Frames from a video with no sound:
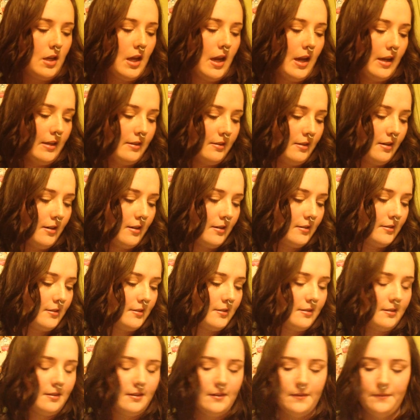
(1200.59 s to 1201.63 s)
High
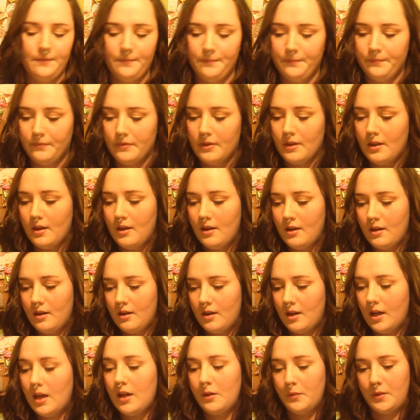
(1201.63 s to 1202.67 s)
sauce.
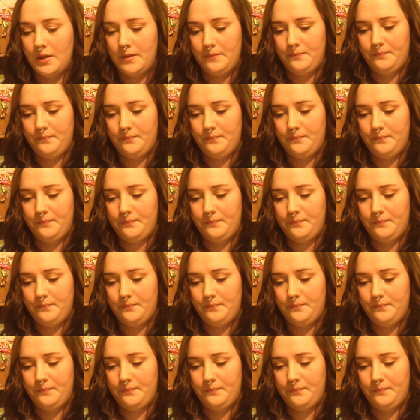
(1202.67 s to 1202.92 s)
Anyway,